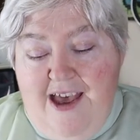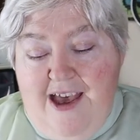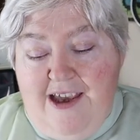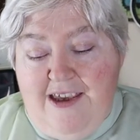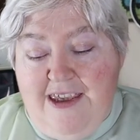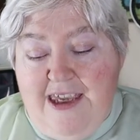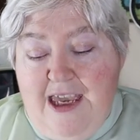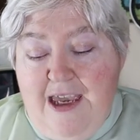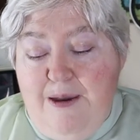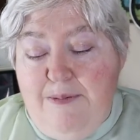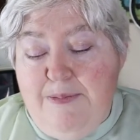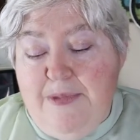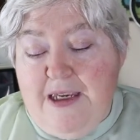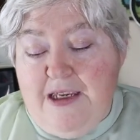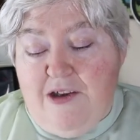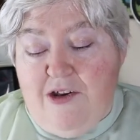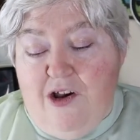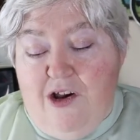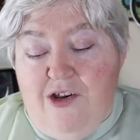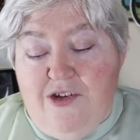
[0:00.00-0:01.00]
A game
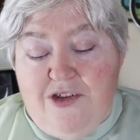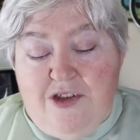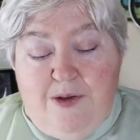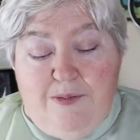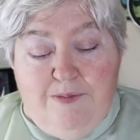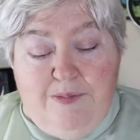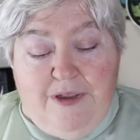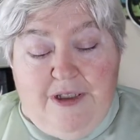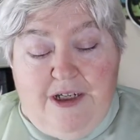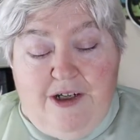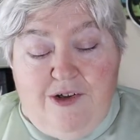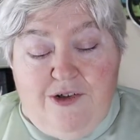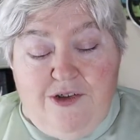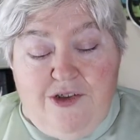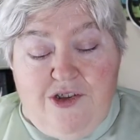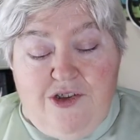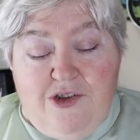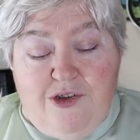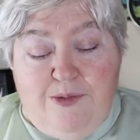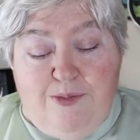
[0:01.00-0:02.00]
that calls on
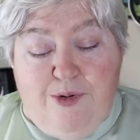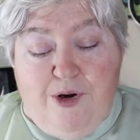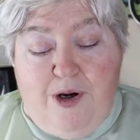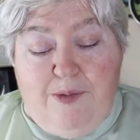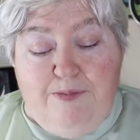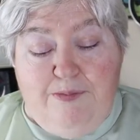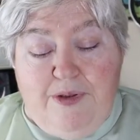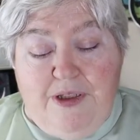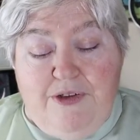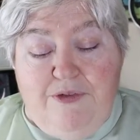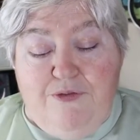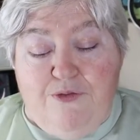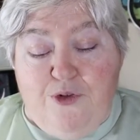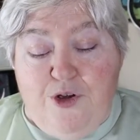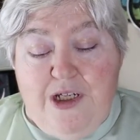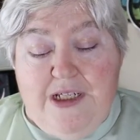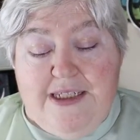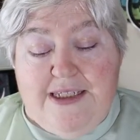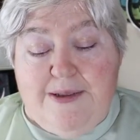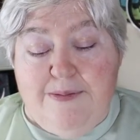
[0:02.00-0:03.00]
players to abruptly
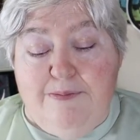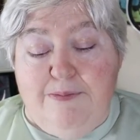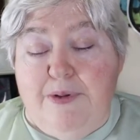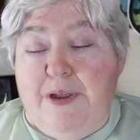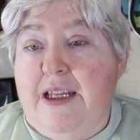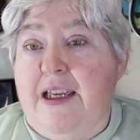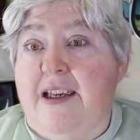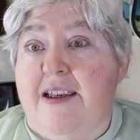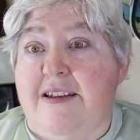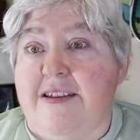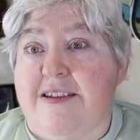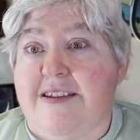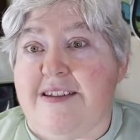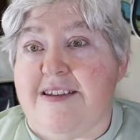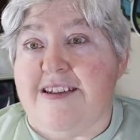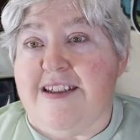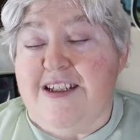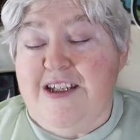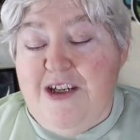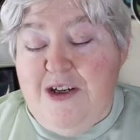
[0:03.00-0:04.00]
freeze in
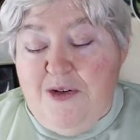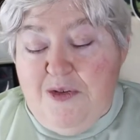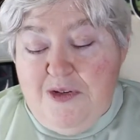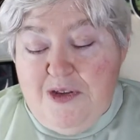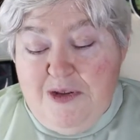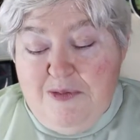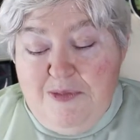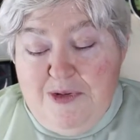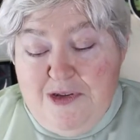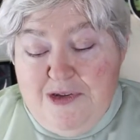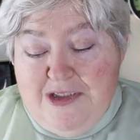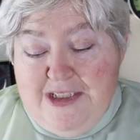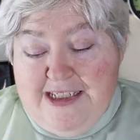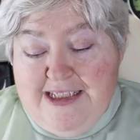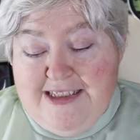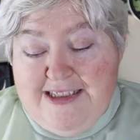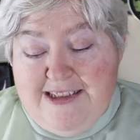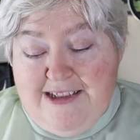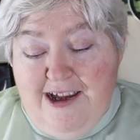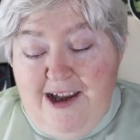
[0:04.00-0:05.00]
place when the
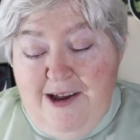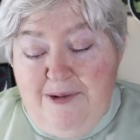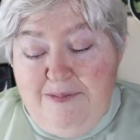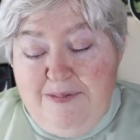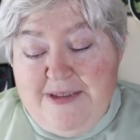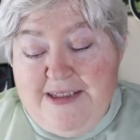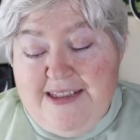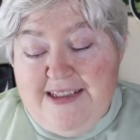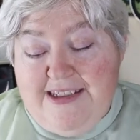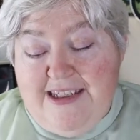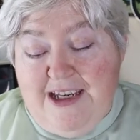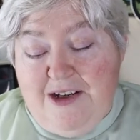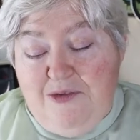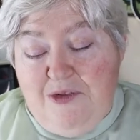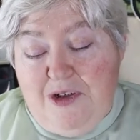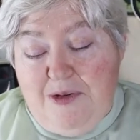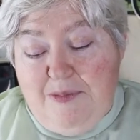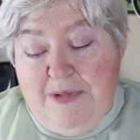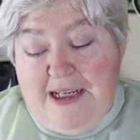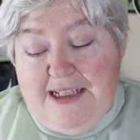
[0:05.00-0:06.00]
music stops and
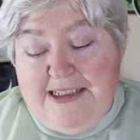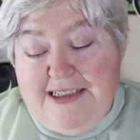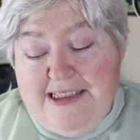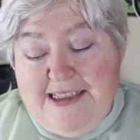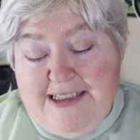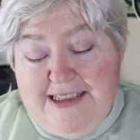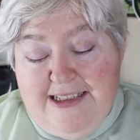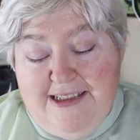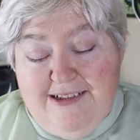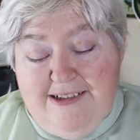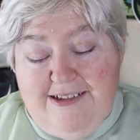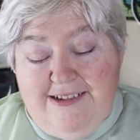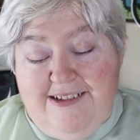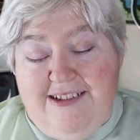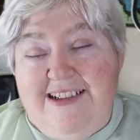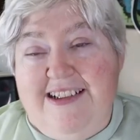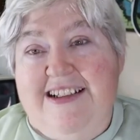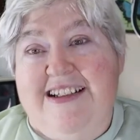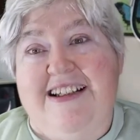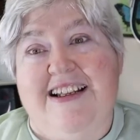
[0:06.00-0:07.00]
remain still
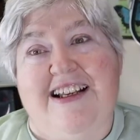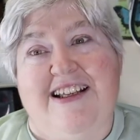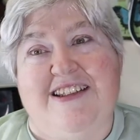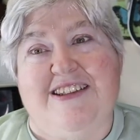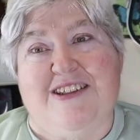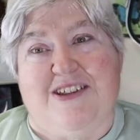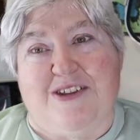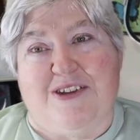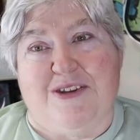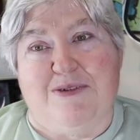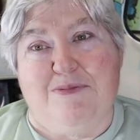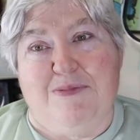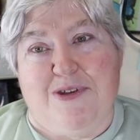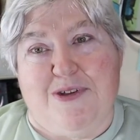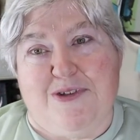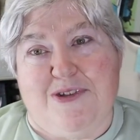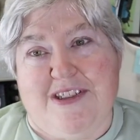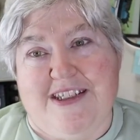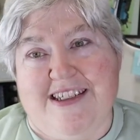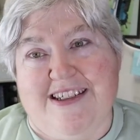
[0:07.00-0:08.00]
until the
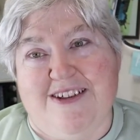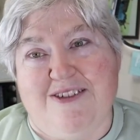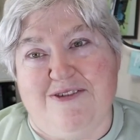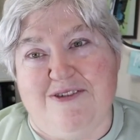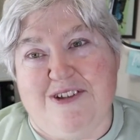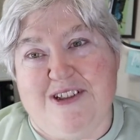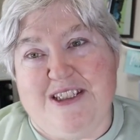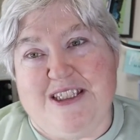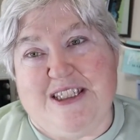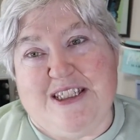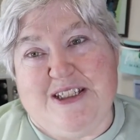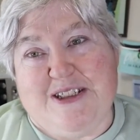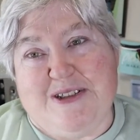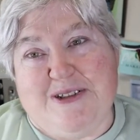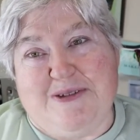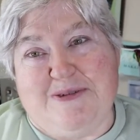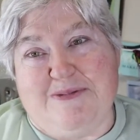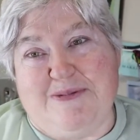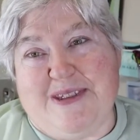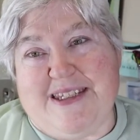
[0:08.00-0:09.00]
music
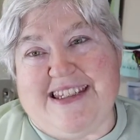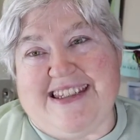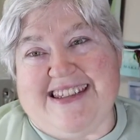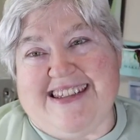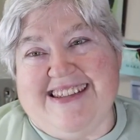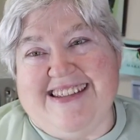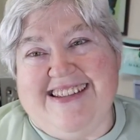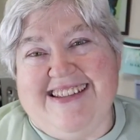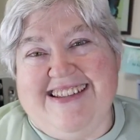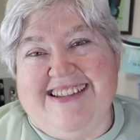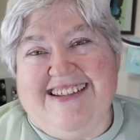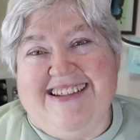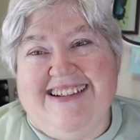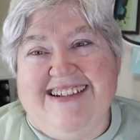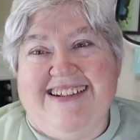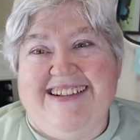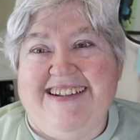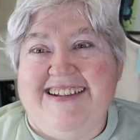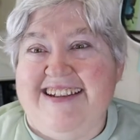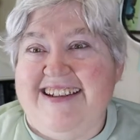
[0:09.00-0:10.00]
resumes.
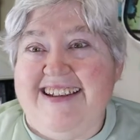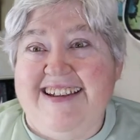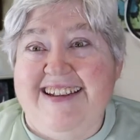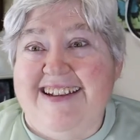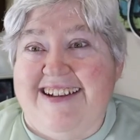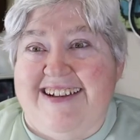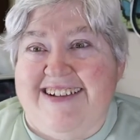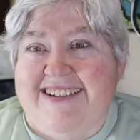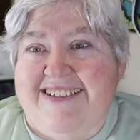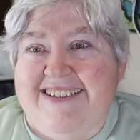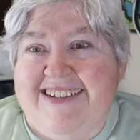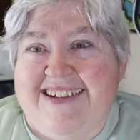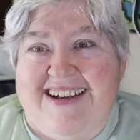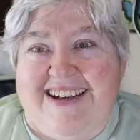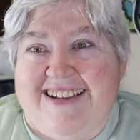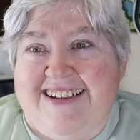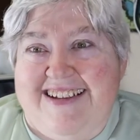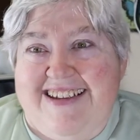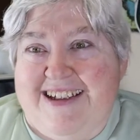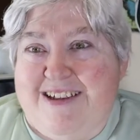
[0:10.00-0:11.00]
you know,
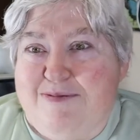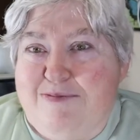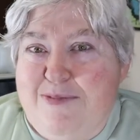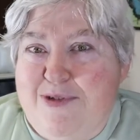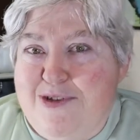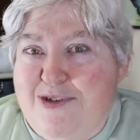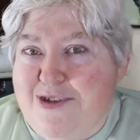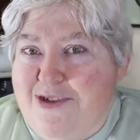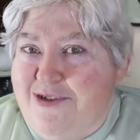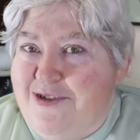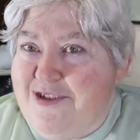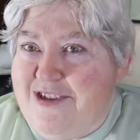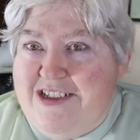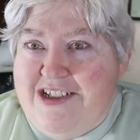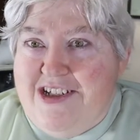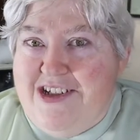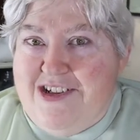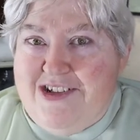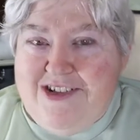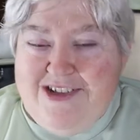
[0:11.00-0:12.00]
kind of like musical
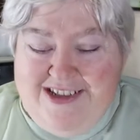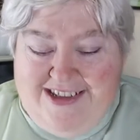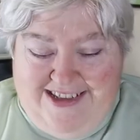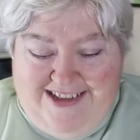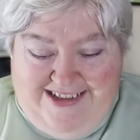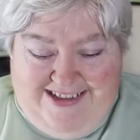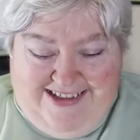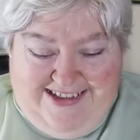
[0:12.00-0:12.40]
chairs.